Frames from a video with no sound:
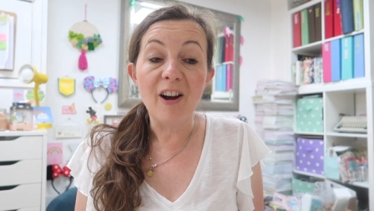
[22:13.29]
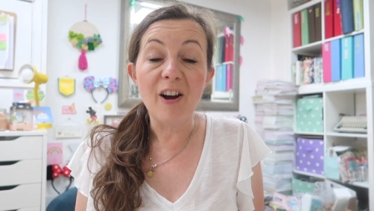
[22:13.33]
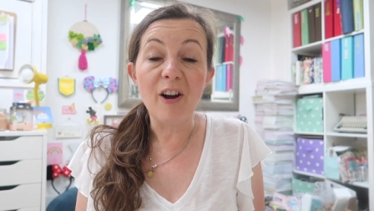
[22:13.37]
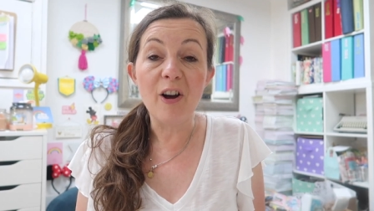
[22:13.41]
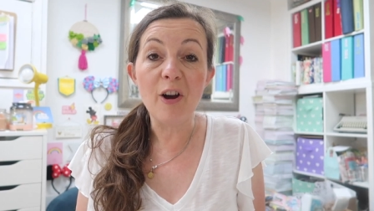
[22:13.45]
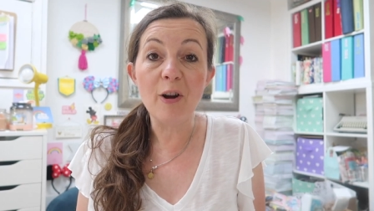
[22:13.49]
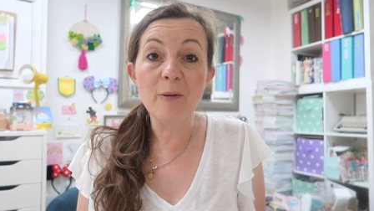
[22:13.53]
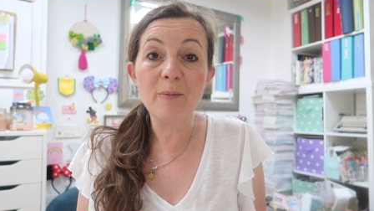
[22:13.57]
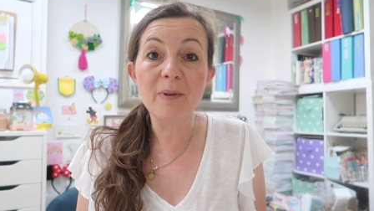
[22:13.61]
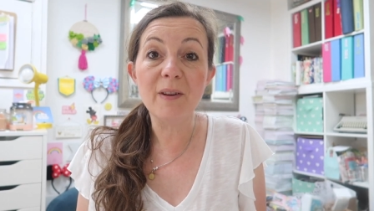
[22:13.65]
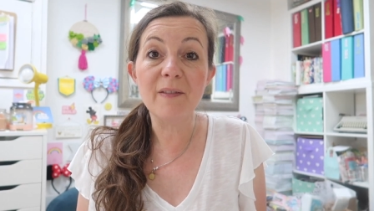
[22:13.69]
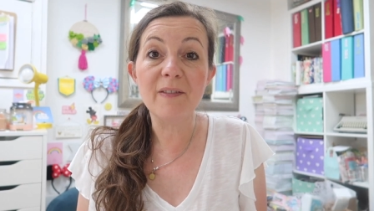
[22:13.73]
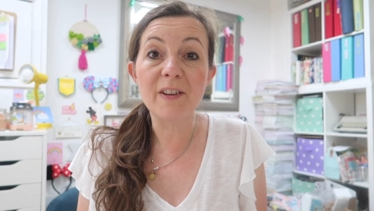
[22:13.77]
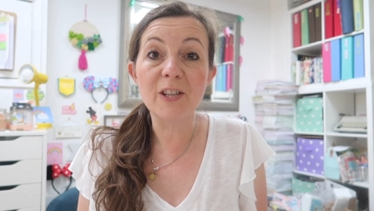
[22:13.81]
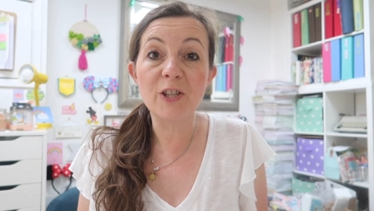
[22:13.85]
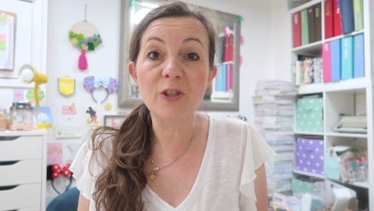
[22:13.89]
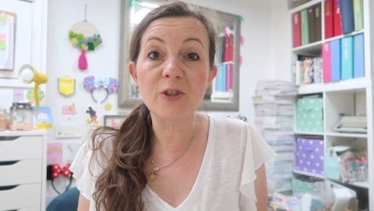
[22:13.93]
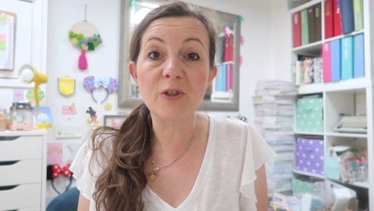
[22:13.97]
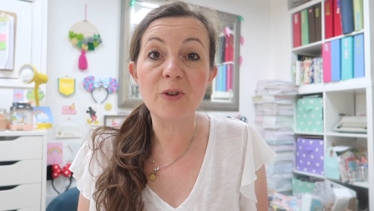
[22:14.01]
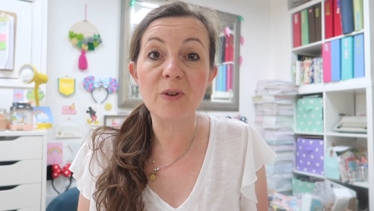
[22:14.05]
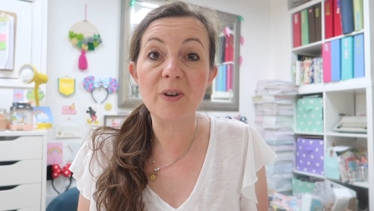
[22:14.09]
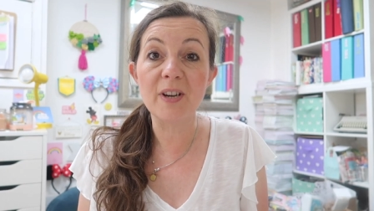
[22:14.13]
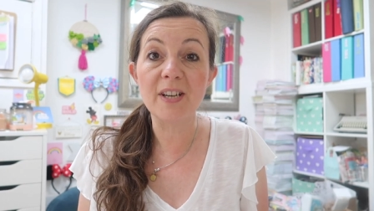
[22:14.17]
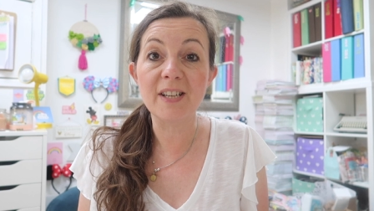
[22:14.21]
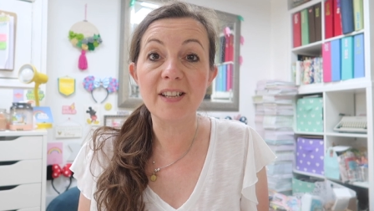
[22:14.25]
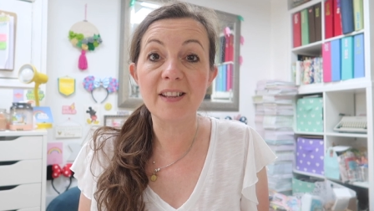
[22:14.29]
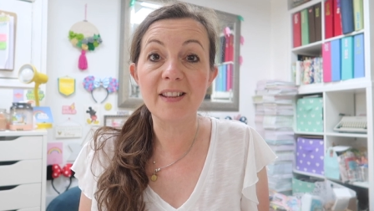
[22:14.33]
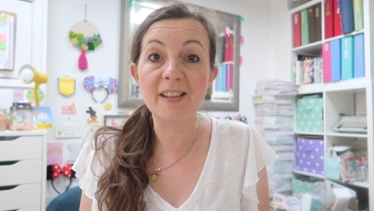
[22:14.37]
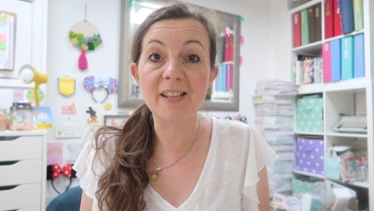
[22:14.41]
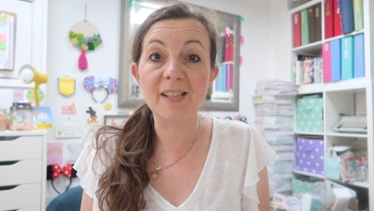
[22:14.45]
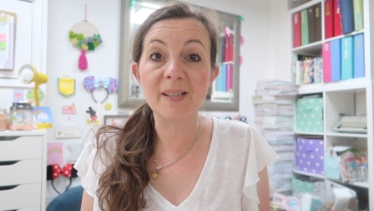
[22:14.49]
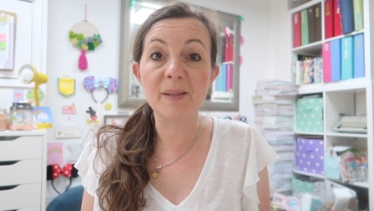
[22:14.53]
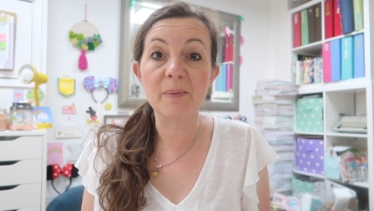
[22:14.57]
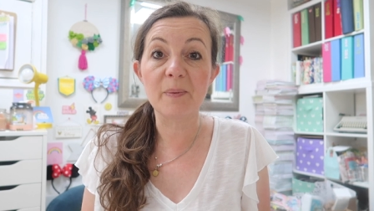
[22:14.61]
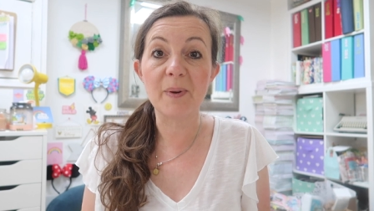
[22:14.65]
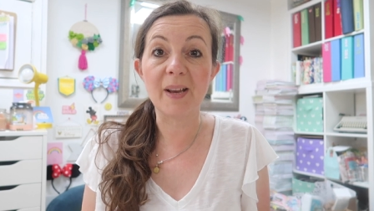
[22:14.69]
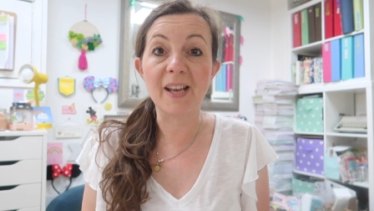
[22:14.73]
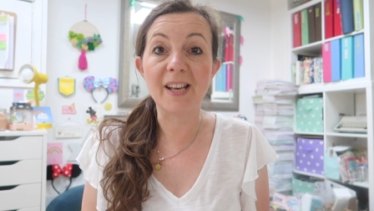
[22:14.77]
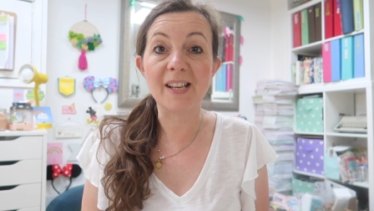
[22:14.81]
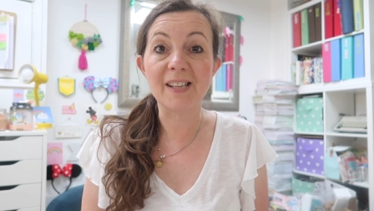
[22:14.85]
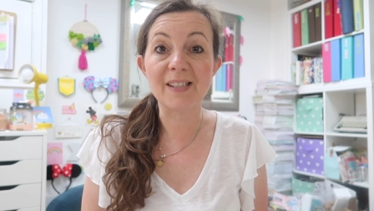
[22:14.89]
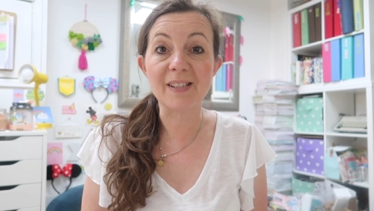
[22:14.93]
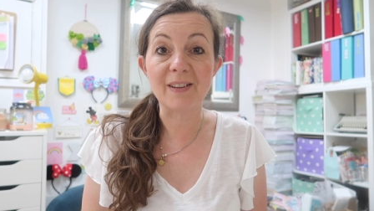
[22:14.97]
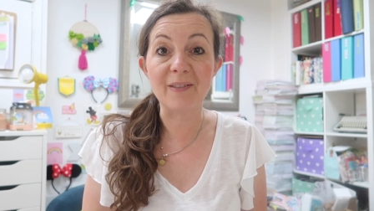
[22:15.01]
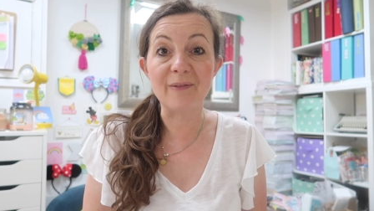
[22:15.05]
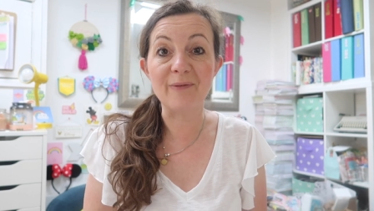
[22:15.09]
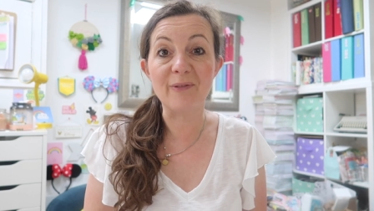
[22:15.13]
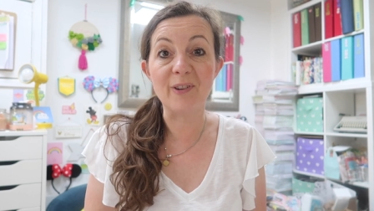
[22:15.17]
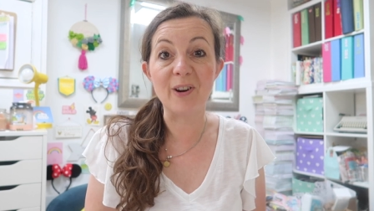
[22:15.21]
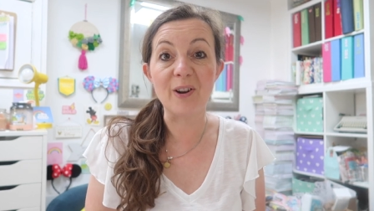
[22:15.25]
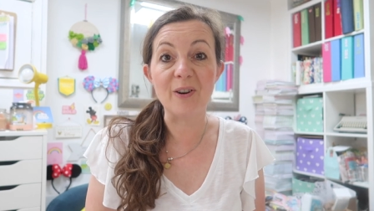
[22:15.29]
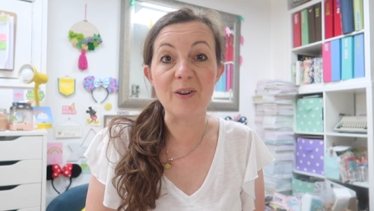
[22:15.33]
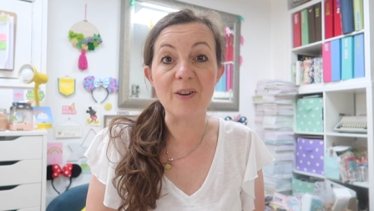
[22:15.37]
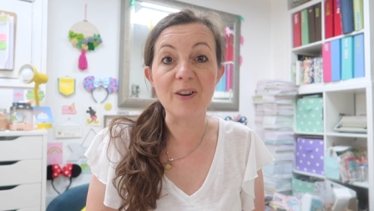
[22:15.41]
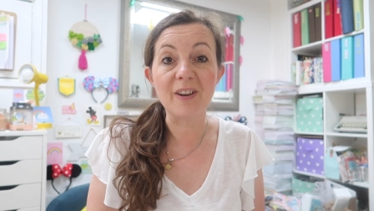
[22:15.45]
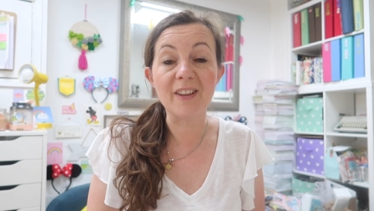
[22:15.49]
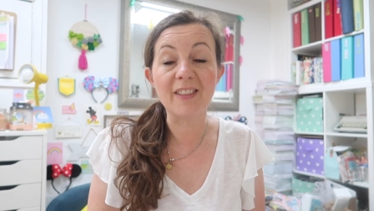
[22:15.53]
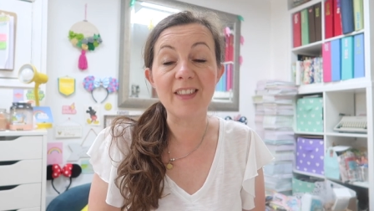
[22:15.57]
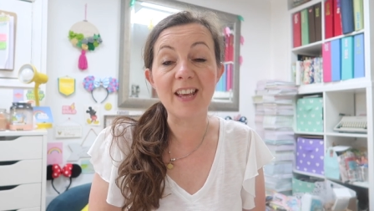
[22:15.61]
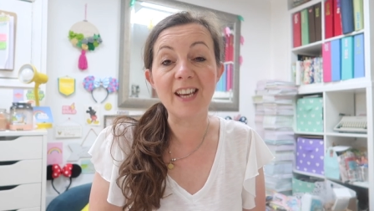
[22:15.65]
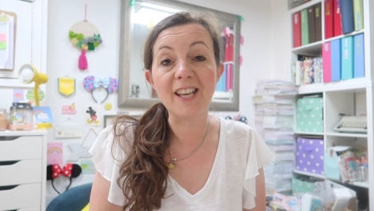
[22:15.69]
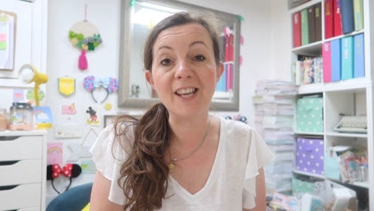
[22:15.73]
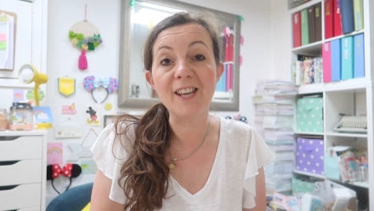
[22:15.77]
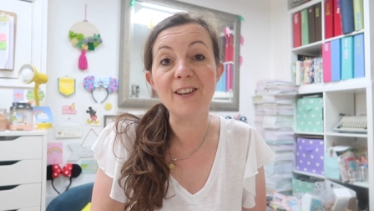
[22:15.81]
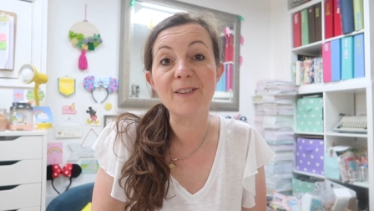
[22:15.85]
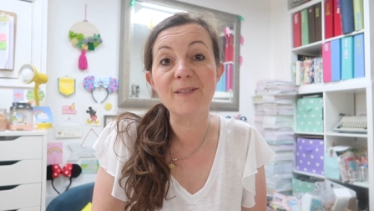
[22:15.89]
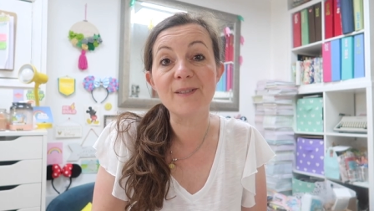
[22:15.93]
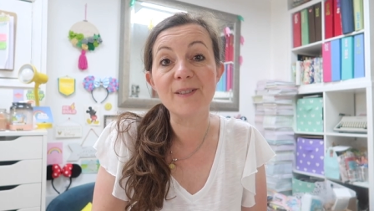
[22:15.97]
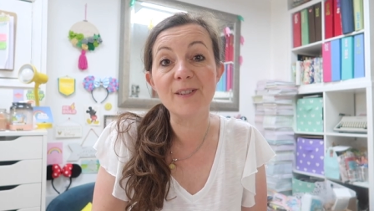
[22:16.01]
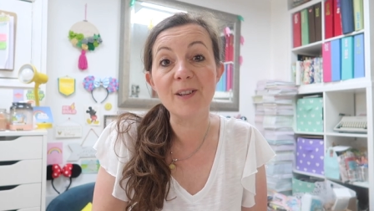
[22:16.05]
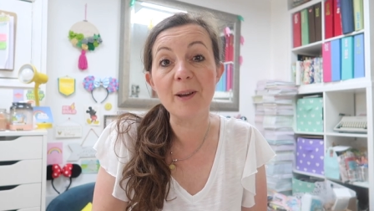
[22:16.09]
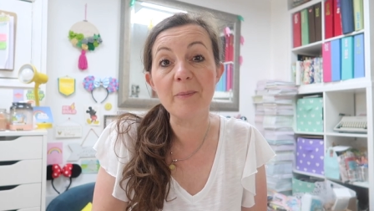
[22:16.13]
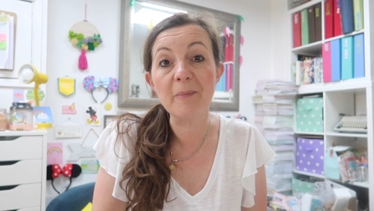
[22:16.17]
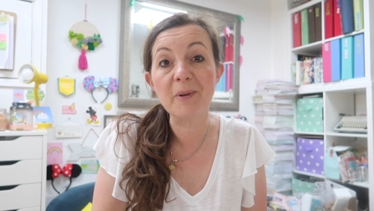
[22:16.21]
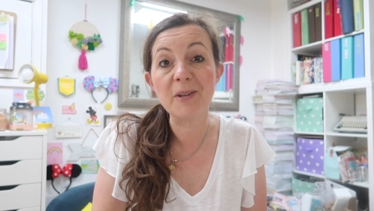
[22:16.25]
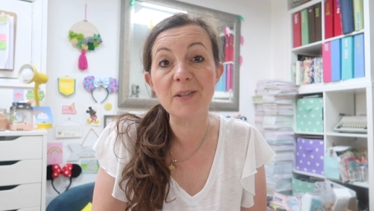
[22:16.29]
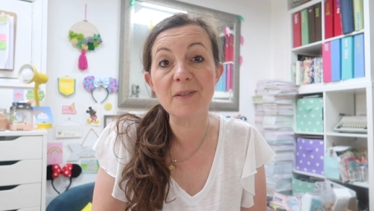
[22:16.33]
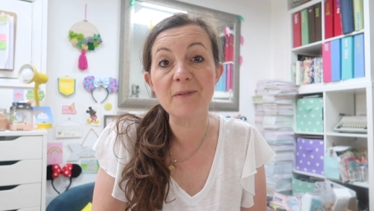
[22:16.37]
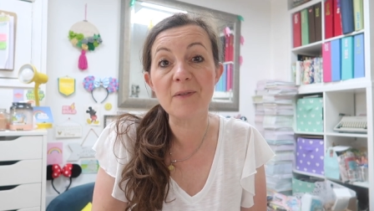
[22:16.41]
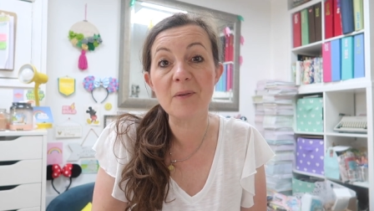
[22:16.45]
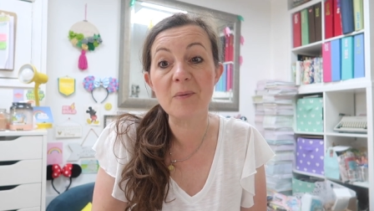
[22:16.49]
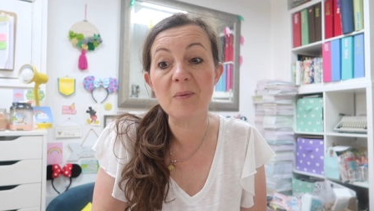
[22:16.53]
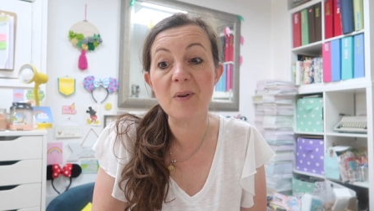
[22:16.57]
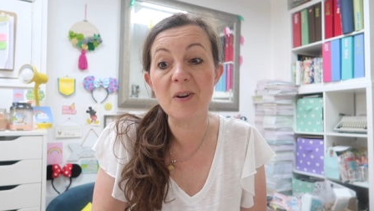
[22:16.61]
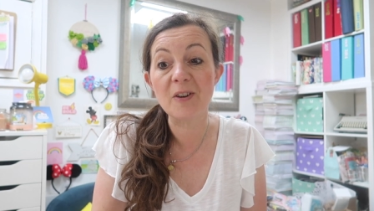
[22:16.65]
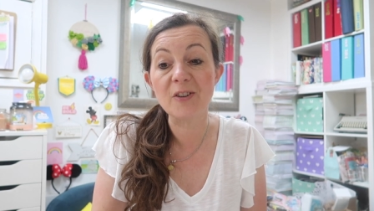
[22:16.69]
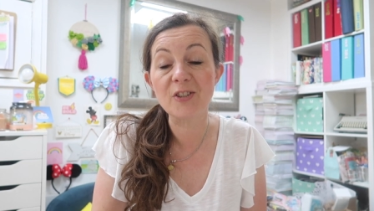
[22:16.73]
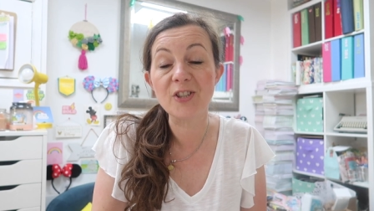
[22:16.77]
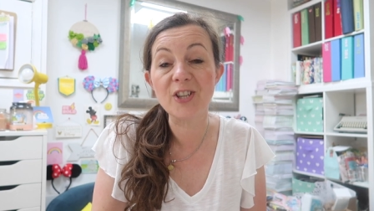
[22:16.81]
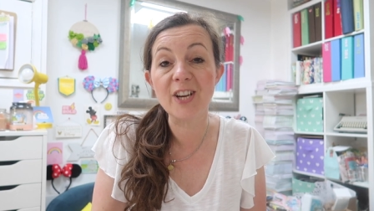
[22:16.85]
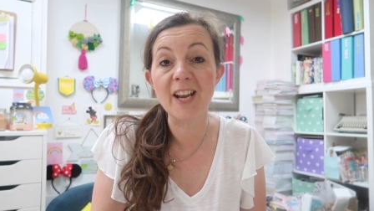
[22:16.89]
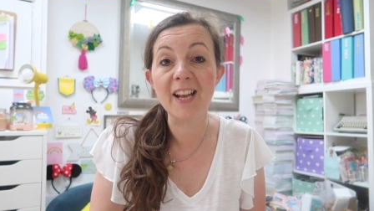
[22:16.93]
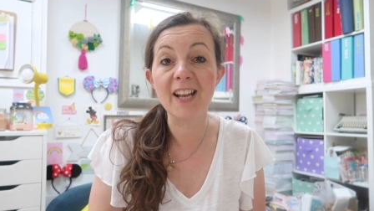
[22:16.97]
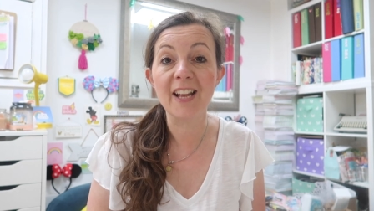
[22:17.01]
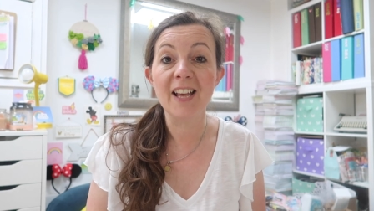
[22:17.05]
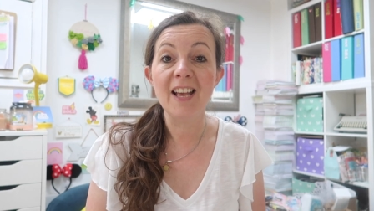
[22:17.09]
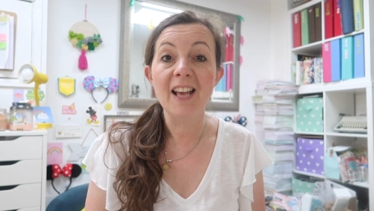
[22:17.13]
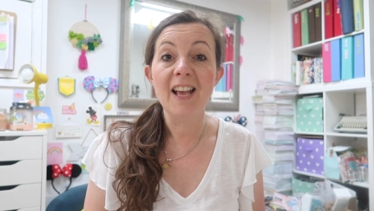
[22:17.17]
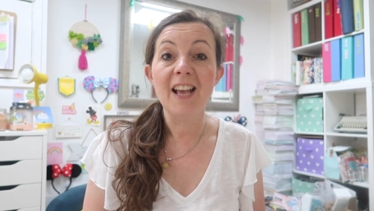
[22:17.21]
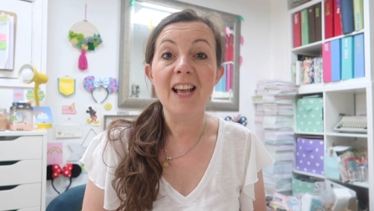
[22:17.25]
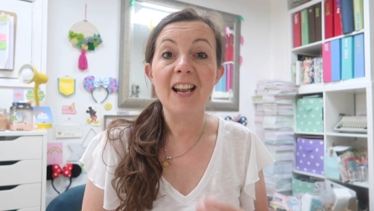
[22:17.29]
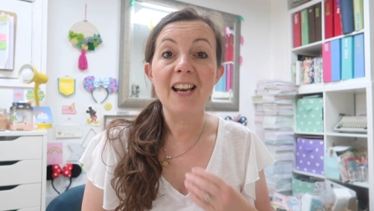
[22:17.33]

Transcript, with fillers: I hope you've enjoyed this week's vlog. Thank you so much for watching.